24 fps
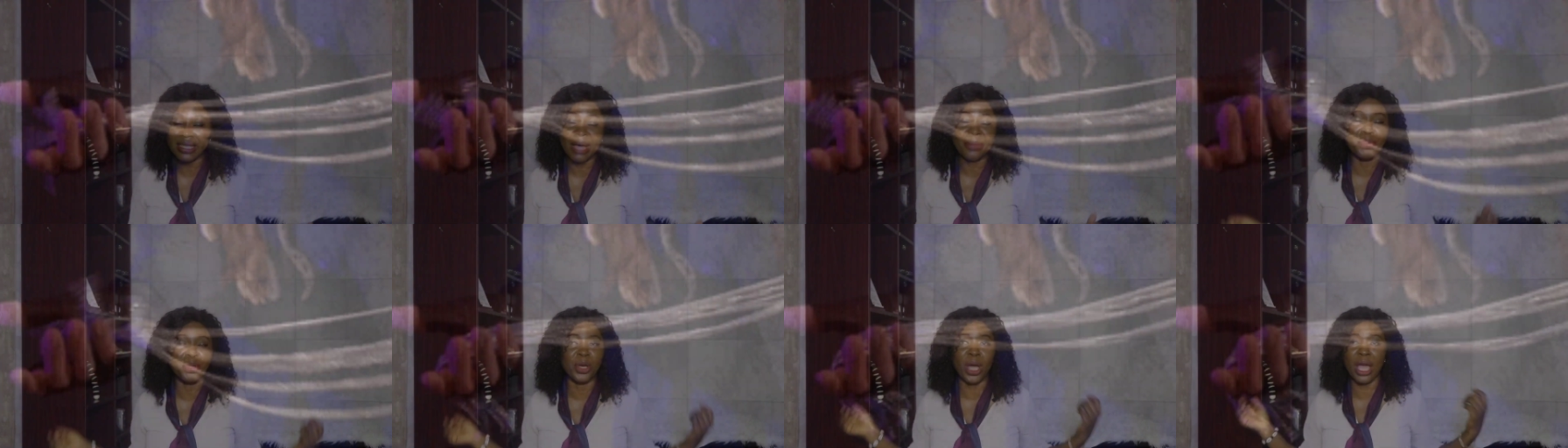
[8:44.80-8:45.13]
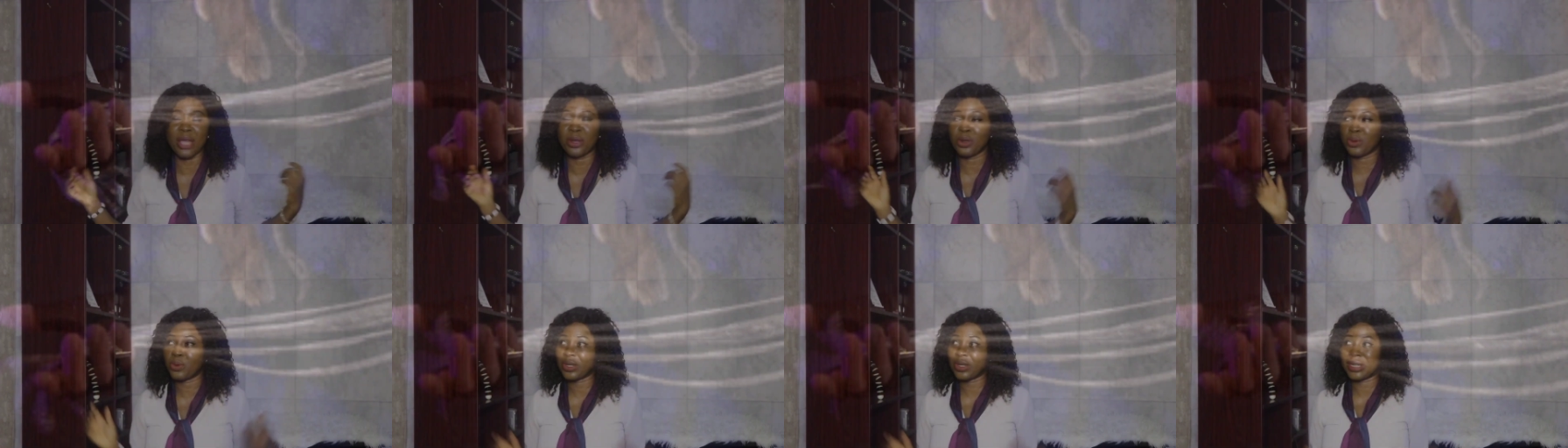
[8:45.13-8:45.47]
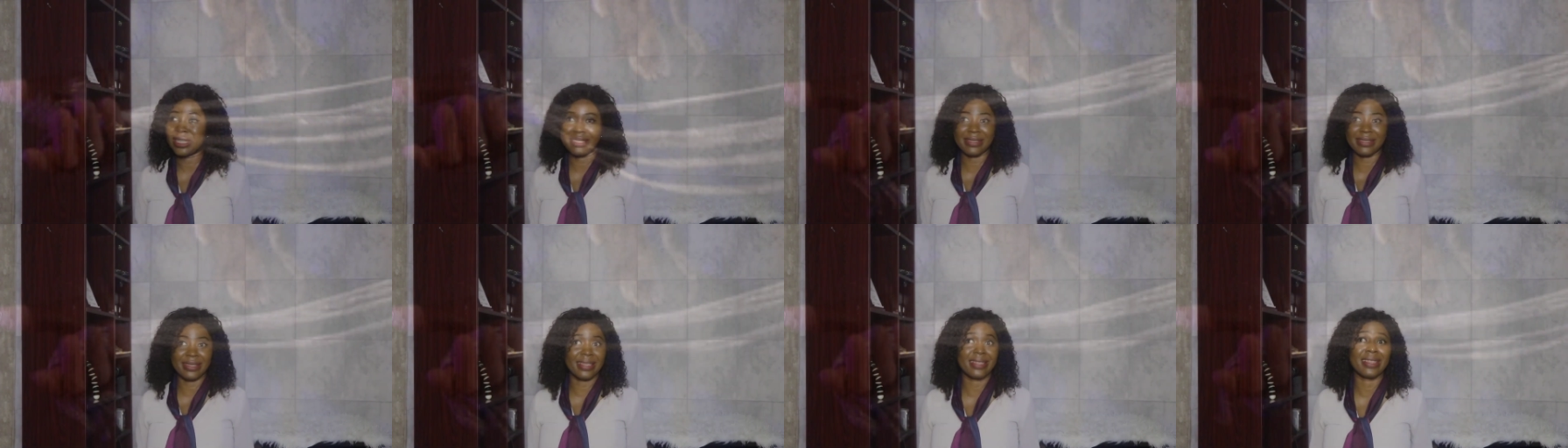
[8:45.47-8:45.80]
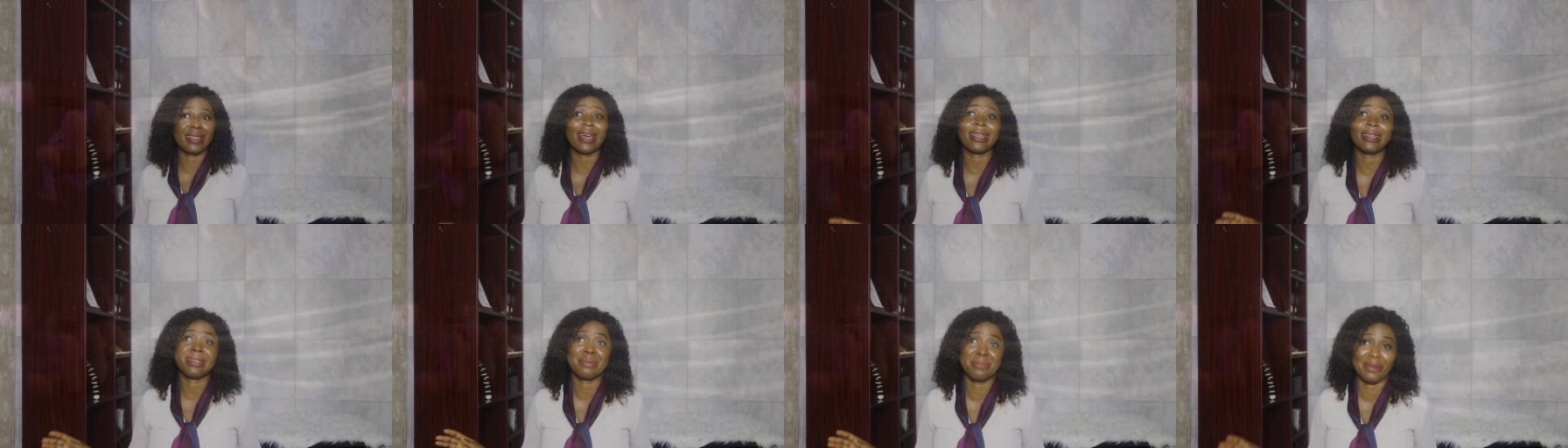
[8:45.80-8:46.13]
I don't want to say
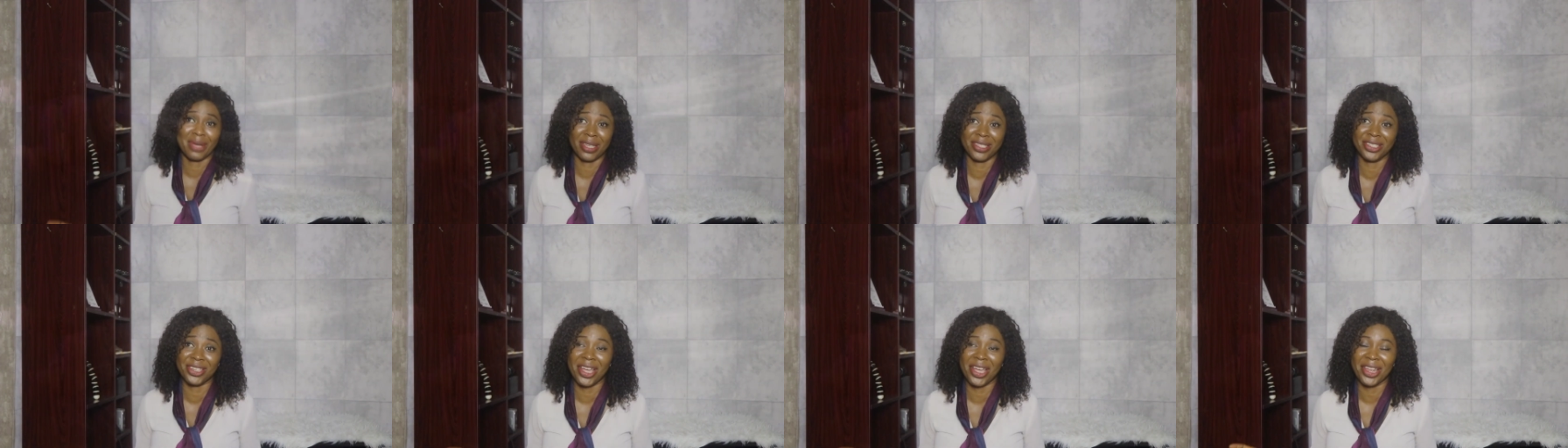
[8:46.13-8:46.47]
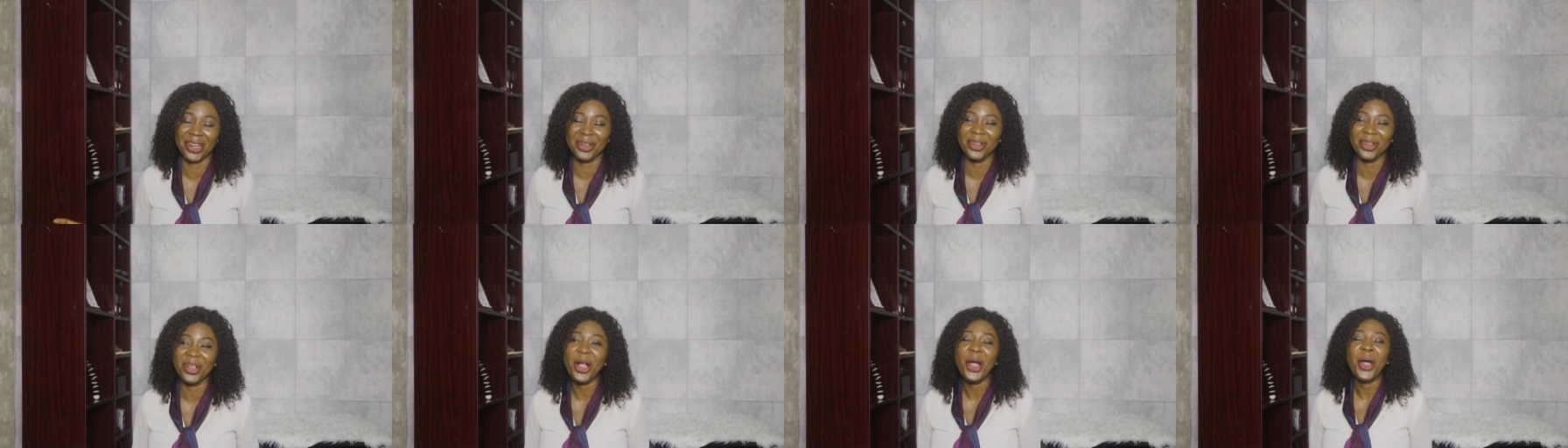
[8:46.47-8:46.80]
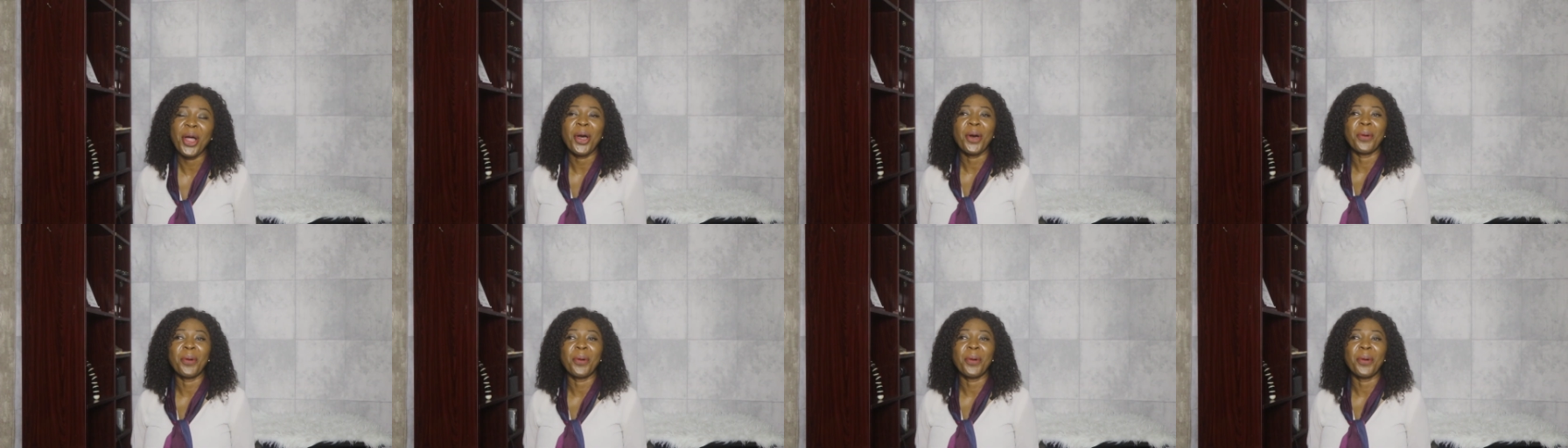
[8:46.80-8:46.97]
that in my channel.